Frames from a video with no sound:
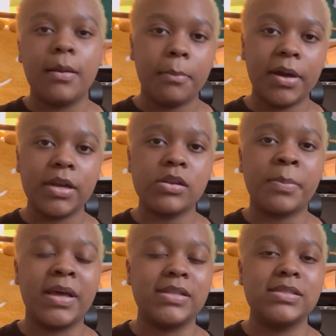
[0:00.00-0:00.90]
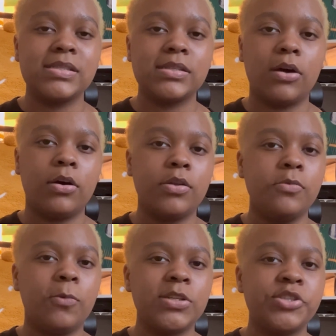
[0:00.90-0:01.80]
But it depends
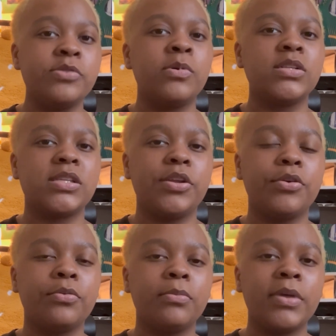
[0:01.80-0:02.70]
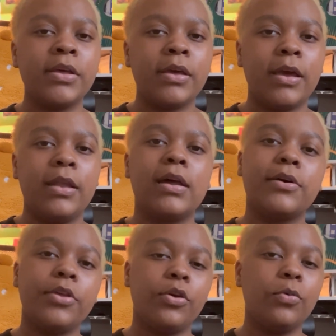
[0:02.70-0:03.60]
on what you want to do and how
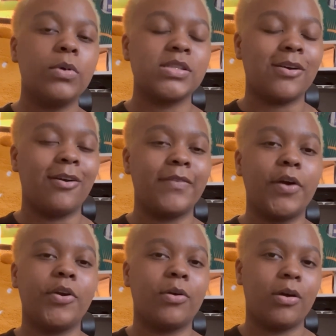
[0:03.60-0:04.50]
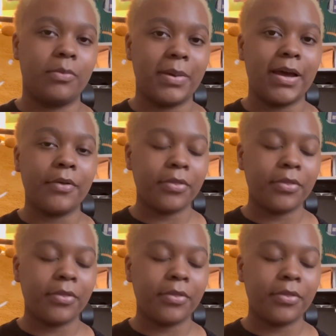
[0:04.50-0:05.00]
you want to carve out your own path.